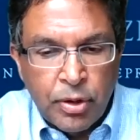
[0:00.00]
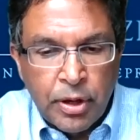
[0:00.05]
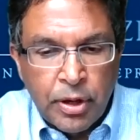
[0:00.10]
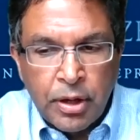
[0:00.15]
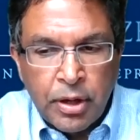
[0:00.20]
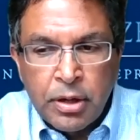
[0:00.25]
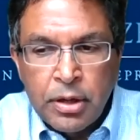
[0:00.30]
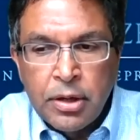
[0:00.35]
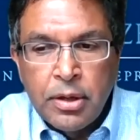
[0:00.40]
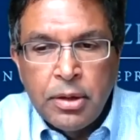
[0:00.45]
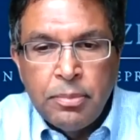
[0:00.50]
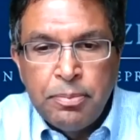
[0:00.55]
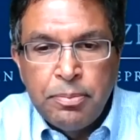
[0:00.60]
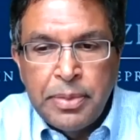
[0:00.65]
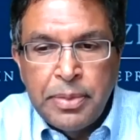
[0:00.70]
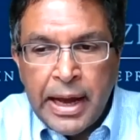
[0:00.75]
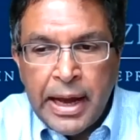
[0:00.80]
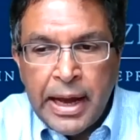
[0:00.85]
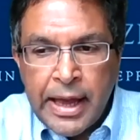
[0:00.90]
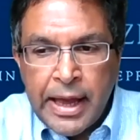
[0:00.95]
where
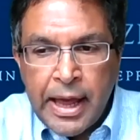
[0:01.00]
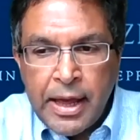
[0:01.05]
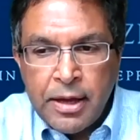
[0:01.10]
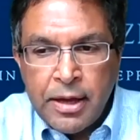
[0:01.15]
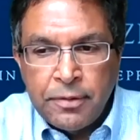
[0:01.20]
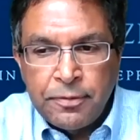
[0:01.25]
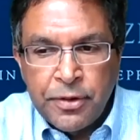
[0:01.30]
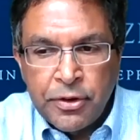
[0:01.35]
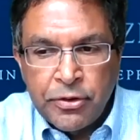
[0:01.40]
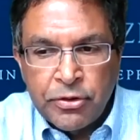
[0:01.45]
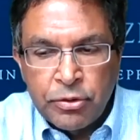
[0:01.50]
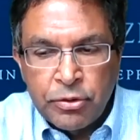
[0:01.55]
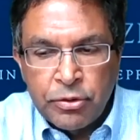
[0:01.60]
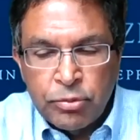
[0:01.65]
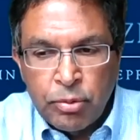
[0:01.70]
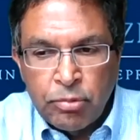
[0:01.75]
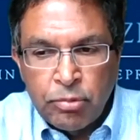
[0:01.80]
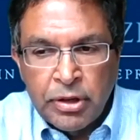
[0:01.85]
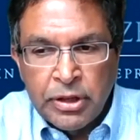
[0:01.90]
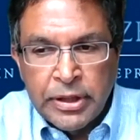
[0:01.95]
BIA officials
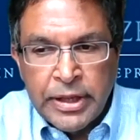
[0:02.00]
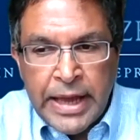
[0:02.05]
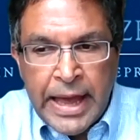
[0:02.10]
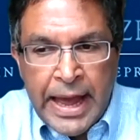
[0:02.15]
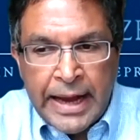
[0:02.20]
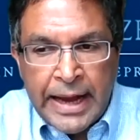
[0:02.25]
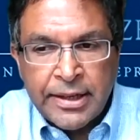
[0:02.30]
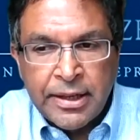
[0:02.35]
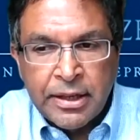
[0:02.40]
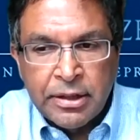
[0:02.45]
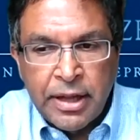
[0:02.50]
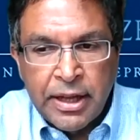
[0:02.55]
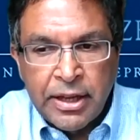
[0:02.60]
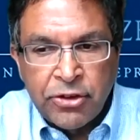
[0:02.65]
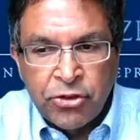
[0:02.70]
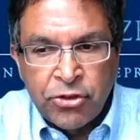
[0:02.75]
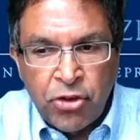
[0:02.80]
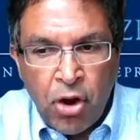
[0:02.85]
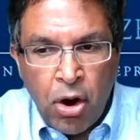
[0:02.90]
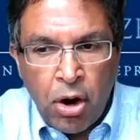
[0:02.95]
were really acting
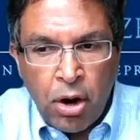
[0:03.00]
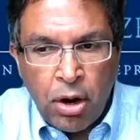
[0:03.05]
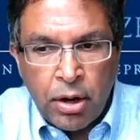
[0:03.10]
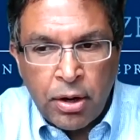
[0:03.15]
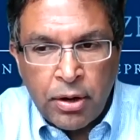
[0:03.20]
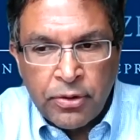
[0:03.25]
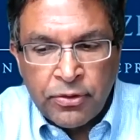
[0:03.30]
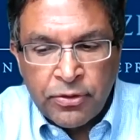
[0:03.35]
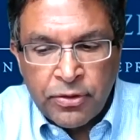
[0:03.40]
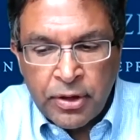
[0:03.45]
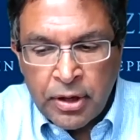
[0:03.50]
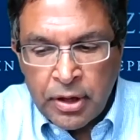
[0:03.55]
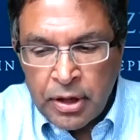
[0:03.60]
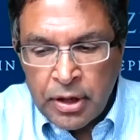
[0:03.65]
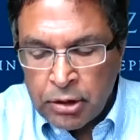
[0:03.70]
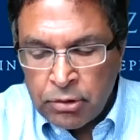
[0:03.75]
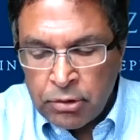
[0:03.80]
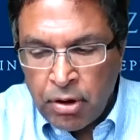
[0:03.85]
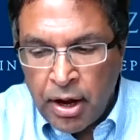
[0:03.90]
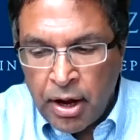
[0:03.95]
like czars
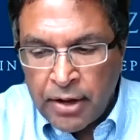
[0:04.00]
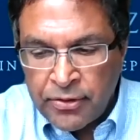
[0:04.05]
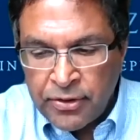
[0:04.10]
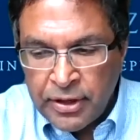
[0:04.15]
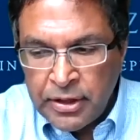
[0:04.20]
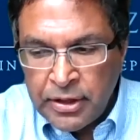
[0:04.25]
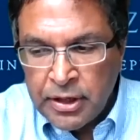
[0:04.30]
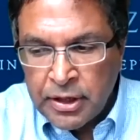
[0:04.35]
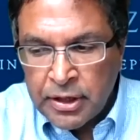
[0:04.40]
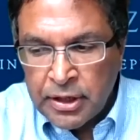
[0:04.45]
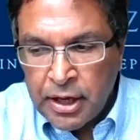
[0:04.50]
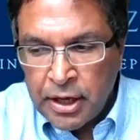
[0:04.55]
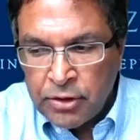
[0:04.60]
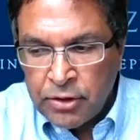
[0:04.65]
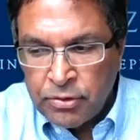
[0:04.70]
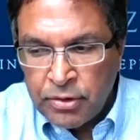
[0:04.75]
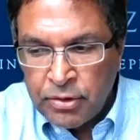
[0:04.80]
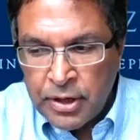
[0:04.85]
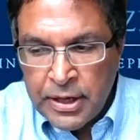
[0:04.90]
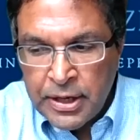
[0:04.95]
across Indian
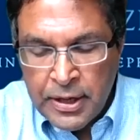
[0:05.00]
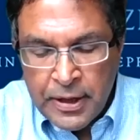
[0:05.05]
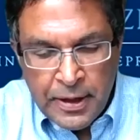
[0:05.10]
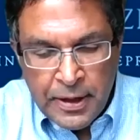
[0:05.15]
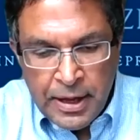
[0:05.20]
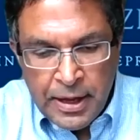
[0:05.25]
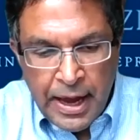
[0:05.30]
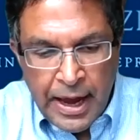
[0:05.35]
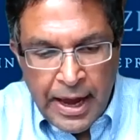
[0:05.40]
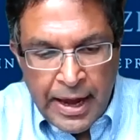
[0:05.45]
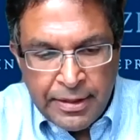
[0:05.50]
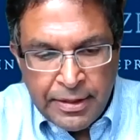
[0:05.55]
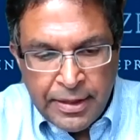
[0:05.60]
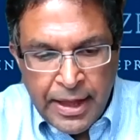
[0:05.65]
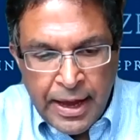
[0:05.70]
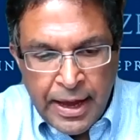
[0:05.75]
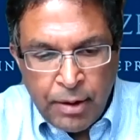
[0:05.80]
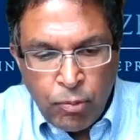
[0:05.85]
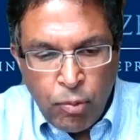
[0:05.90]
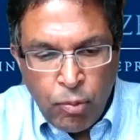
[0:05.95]
country, and
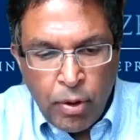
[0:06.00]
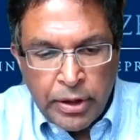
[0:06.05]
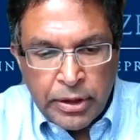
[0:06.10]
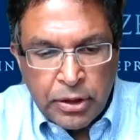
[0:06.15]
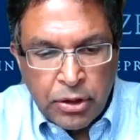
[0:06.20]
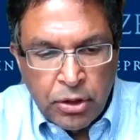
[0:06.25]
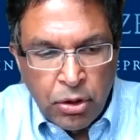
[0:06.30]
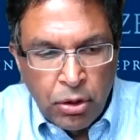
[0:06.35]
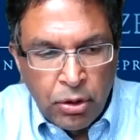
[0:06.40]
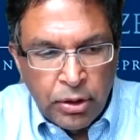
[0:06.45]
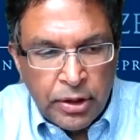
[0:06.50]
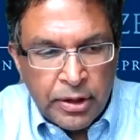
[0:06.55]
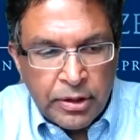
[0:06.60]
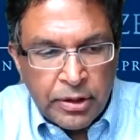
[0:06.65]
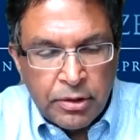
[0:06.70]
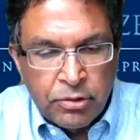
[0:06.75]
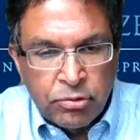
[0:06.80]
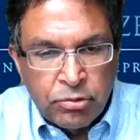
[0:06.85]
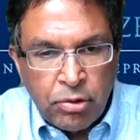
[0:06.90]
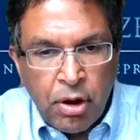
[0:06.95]
that one
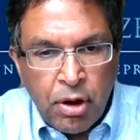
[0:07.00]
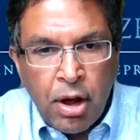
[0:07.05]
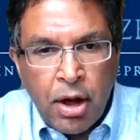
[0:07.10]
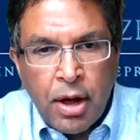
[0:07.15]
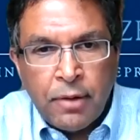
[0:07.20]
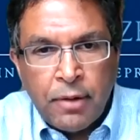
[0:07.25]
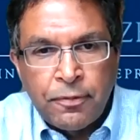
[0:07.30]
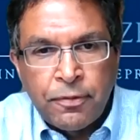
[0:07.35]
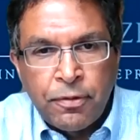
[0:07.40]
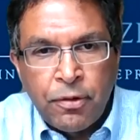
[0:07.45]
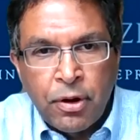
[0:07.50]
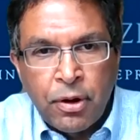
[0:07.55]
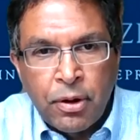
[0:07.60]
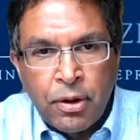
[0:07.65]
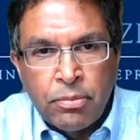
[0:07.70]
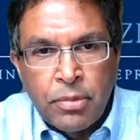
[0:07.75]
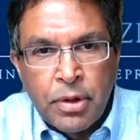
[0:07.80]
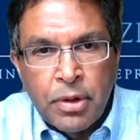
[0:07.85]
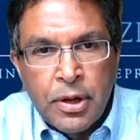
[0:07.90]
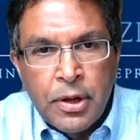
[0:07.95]
couldn't draw
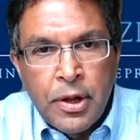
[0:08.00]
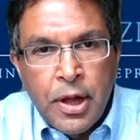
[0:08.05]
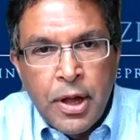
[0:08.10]
from